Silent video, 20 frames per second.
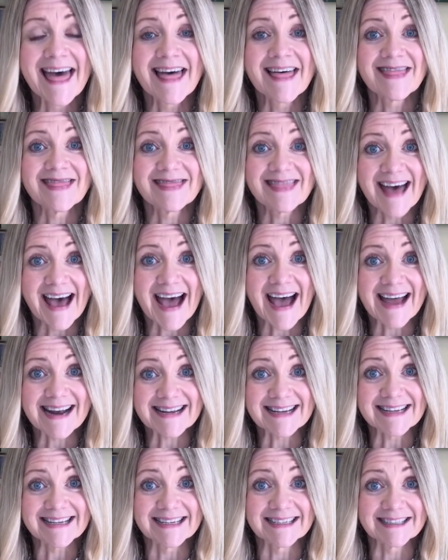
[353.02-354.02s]
That
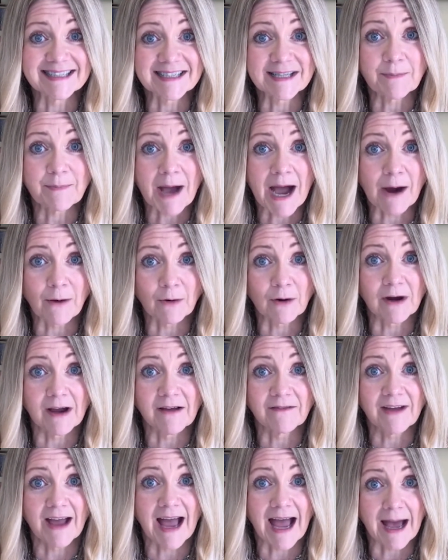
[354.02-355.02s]
is the power
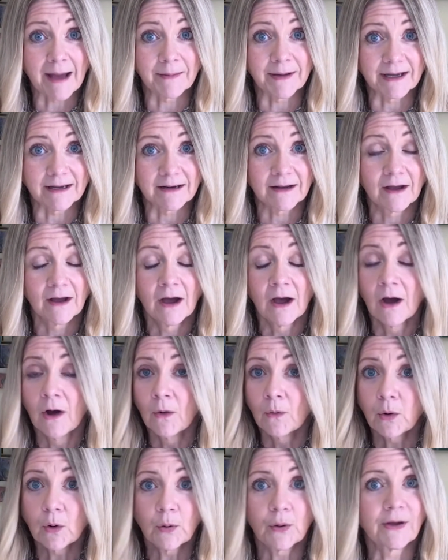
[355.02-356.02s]
of habit.
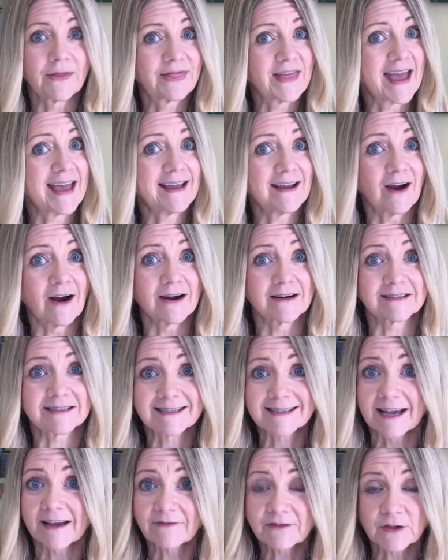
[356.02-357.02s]
Whew, they are
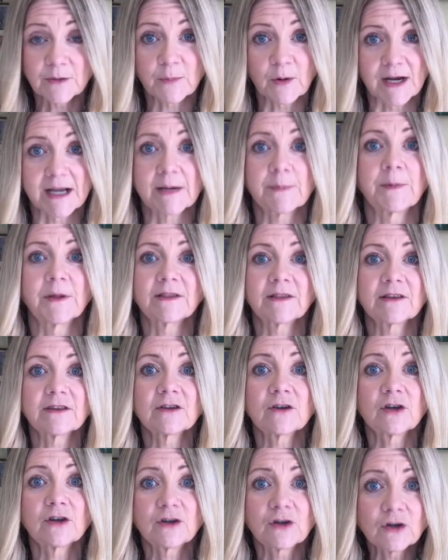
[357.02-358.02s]
tough to break, but
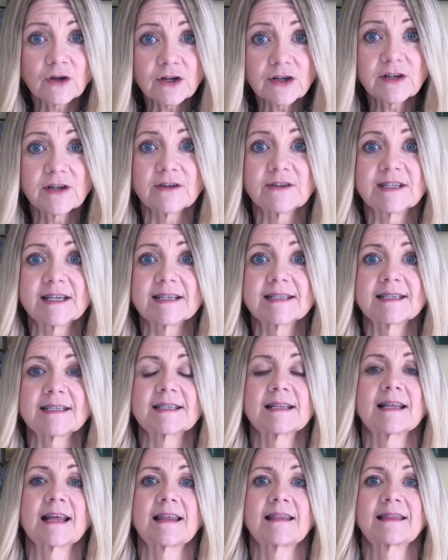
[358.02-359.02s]
the good news is
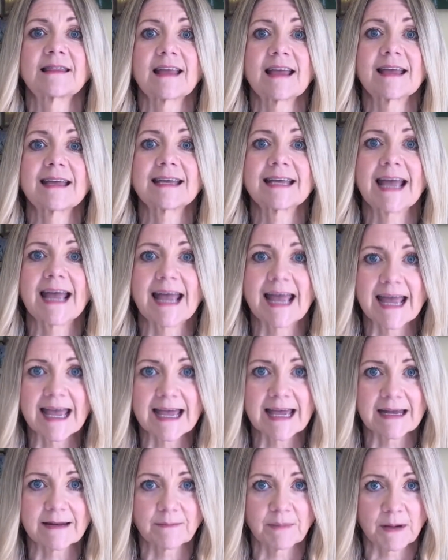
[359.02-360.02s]
that they
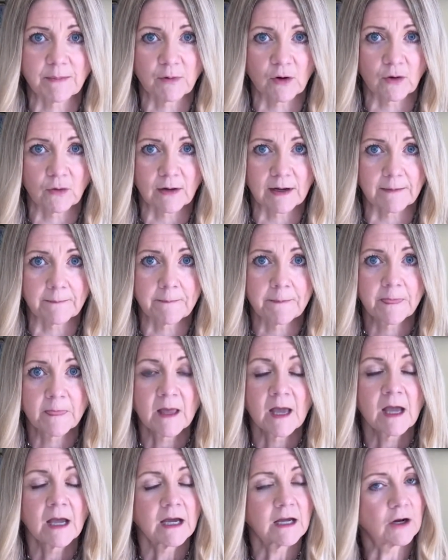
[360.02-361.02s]
can be broken.
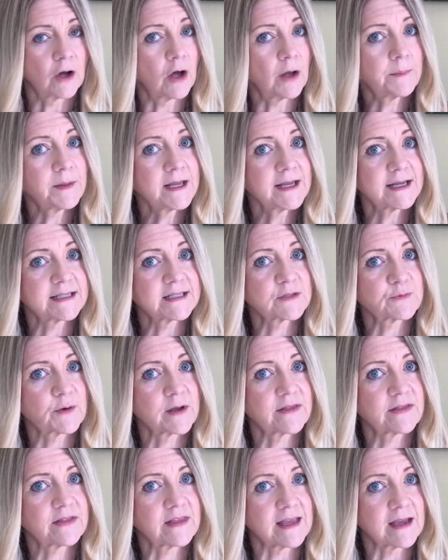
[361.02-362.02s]
It all begins
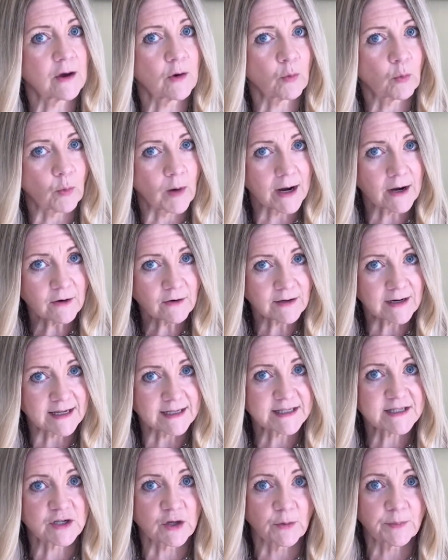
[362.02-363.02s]
with the awareness you'll